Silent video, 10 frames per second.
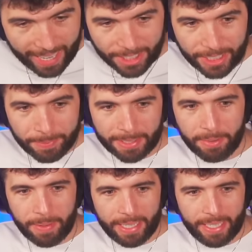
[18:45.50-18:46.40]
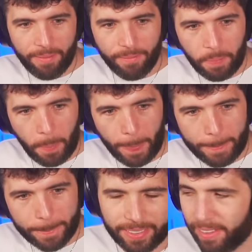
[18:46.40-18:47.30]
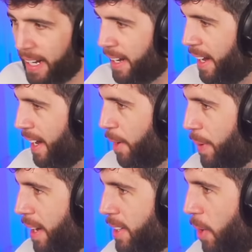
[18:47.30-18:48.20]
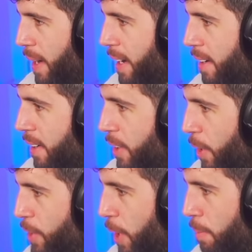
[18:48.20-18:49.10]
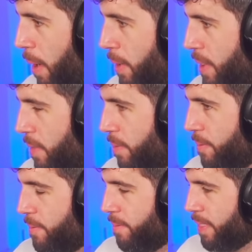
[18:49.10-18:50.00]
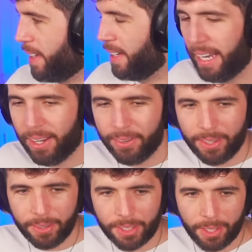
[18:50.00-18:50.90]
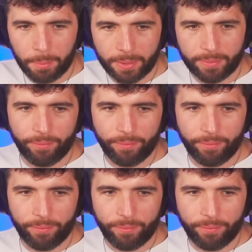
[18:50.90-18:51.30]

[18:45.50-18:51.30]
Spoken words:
Actually, it's best one about that then. Right, we are doing YouTube mode. Hello, YouTube.